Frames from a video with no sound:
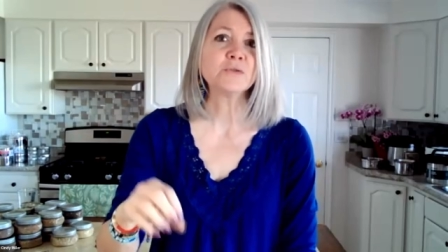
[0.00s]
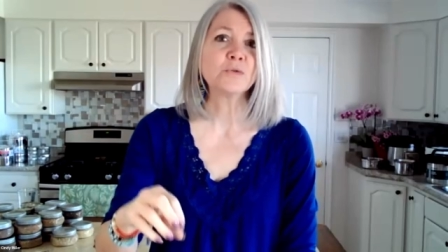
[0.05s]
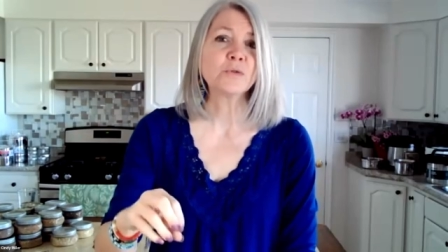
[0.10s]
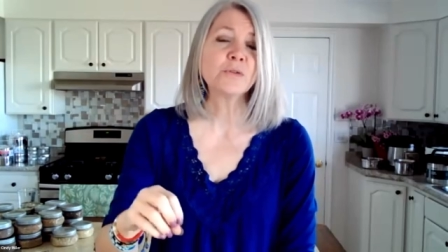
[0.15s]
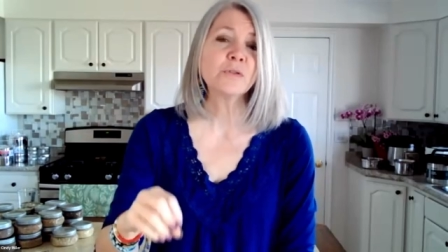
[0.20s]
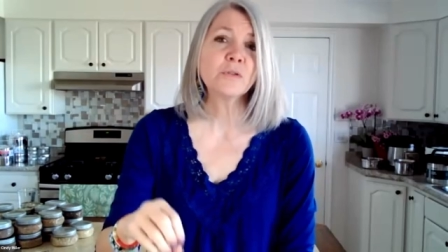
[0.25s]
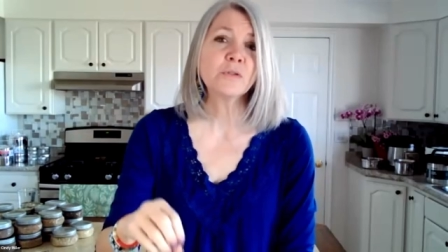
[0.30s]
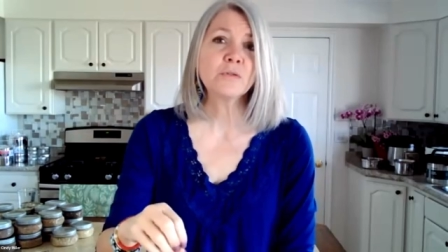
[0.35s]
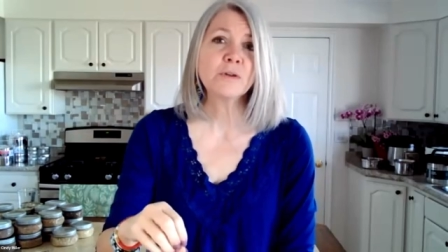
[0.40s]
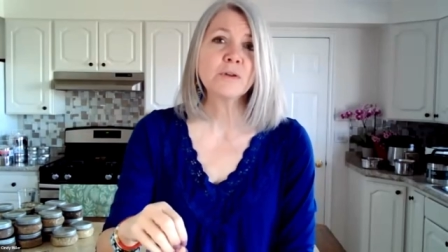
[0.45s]

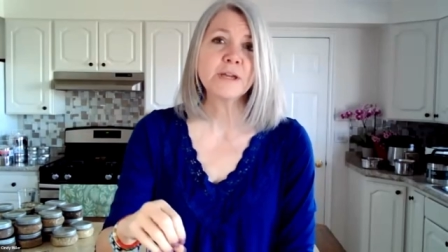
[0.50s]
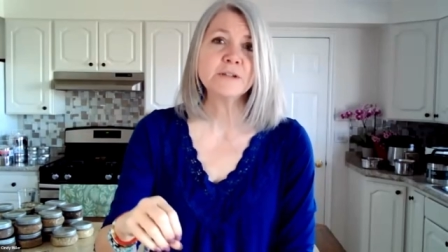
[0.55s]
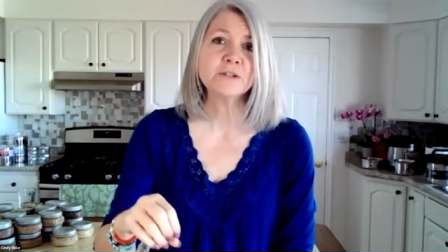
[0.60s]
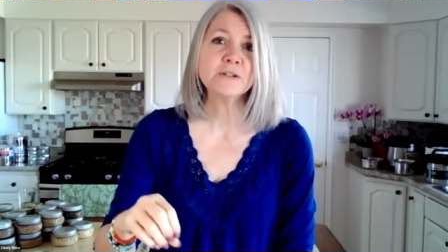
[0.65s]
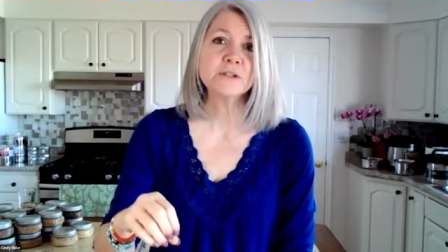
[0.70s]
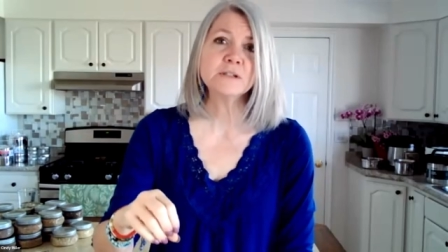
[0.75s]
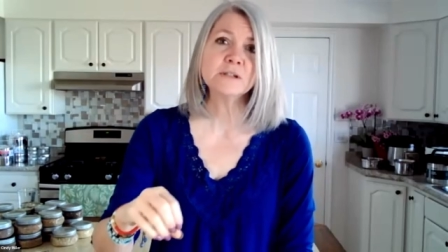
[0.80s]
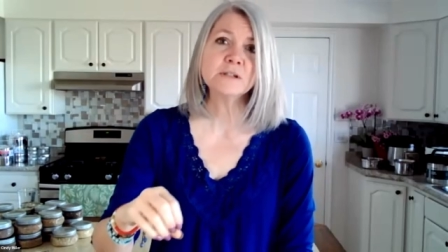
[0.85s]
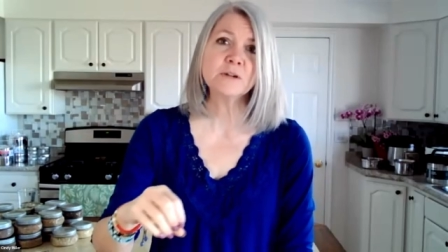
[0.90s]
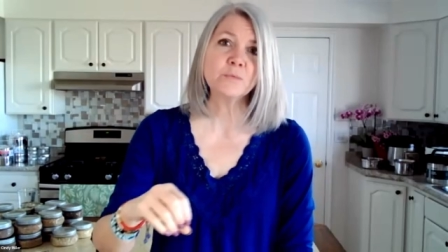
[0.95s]
north
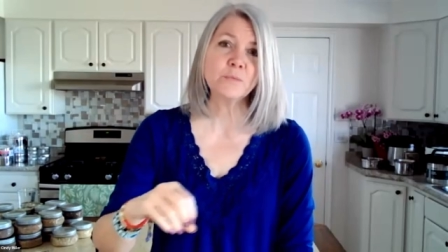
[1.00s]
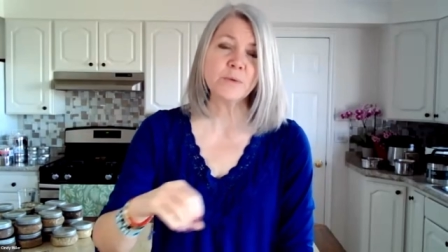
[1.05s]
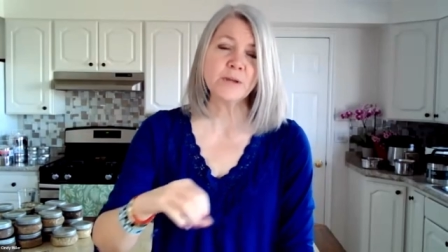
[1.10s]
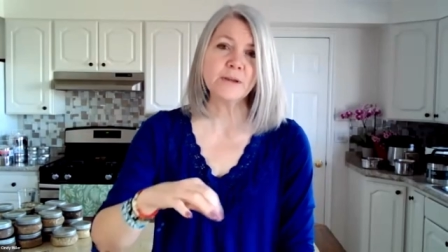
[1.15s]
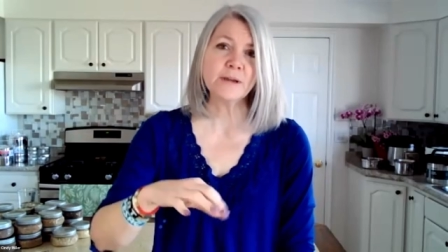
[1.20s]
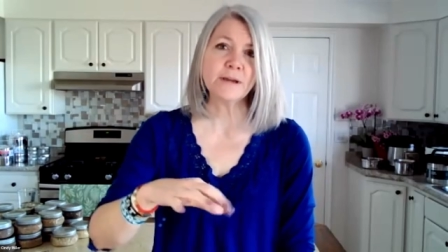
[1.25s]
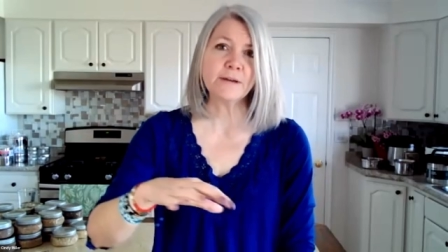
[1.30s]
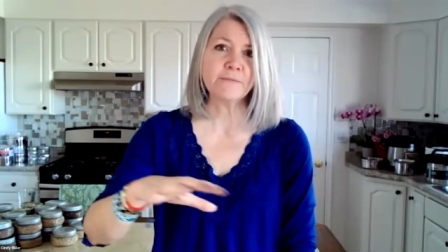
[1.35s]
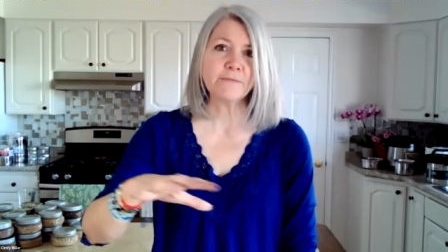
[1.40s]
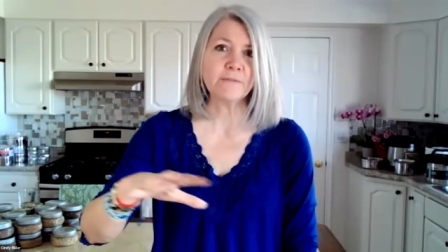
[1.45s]
locations that
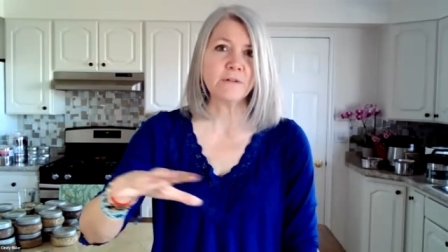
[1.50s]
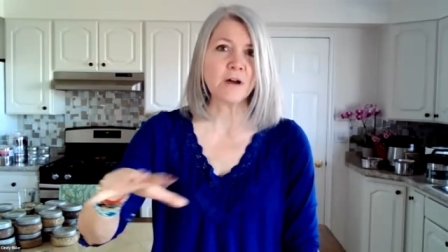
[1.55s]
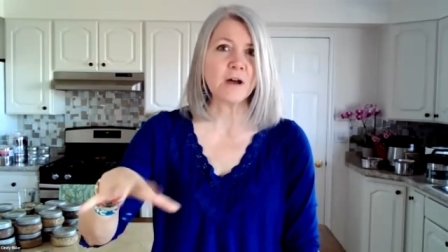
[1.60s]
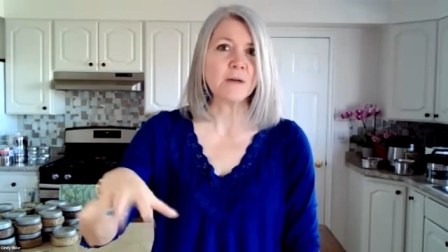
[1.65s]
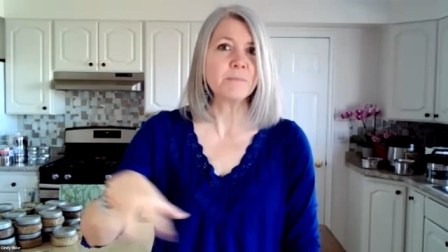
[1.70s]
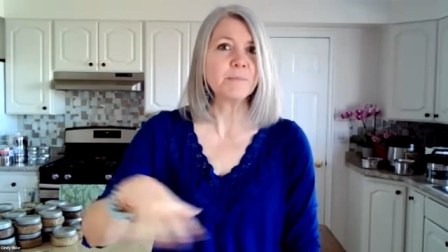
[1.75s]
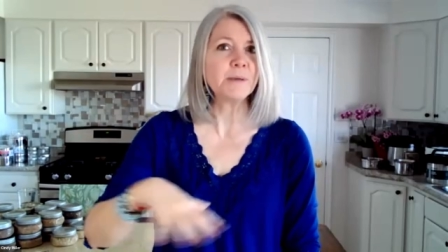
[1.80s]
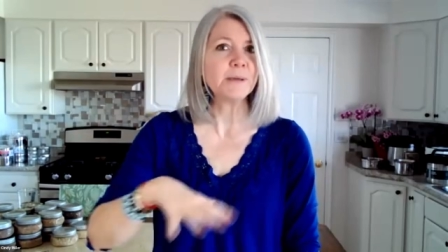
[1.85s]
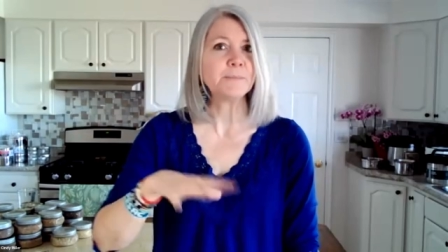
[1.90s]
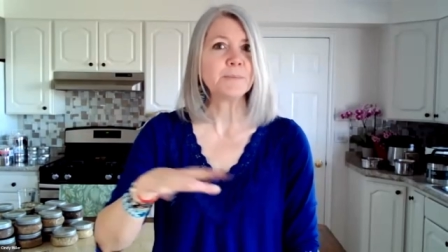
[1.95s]
we have
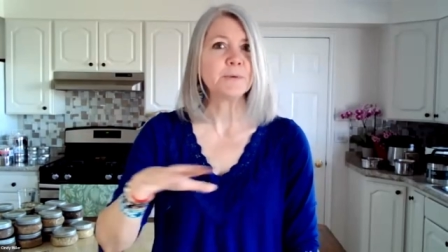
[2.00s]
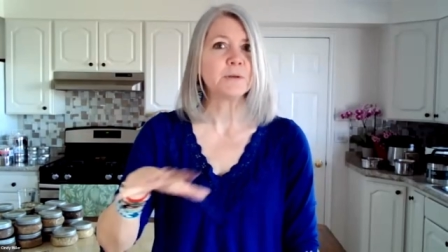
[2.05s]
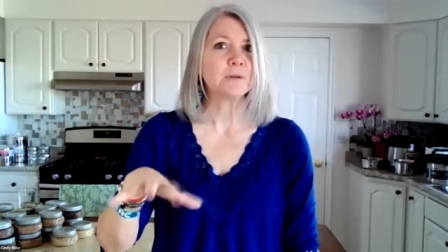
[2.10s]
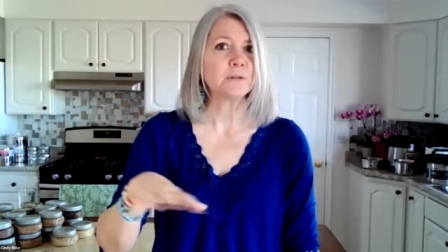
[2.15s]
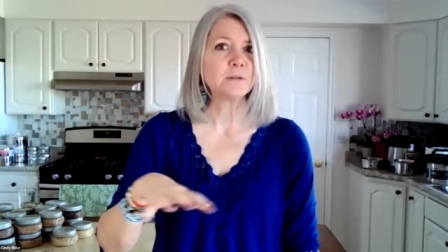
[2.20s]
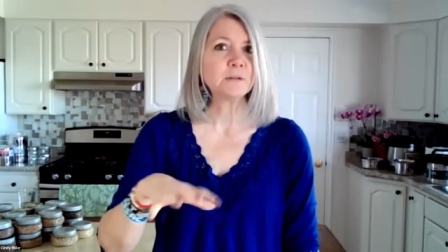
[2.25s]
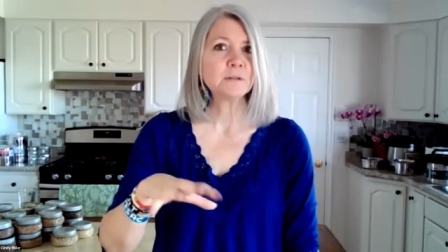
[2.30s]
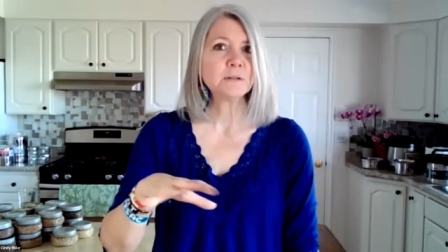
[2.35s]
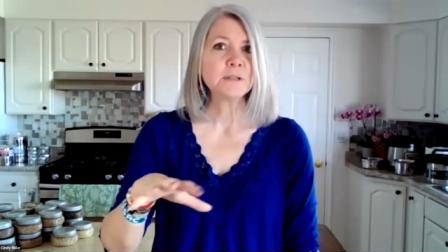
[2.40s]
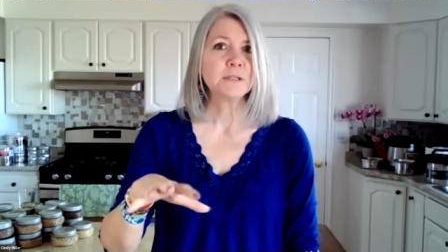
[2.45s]
got
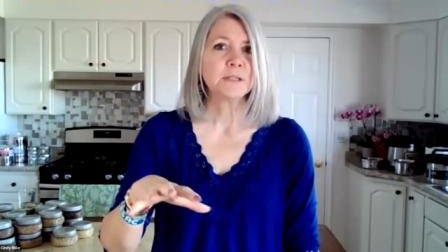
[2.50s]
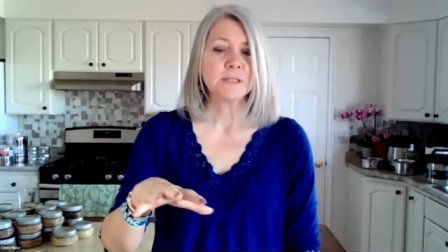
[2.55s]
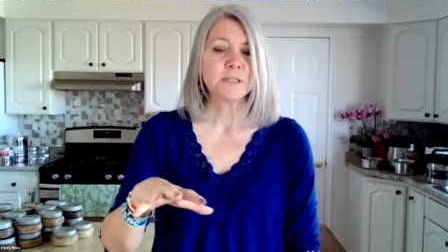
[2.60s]
people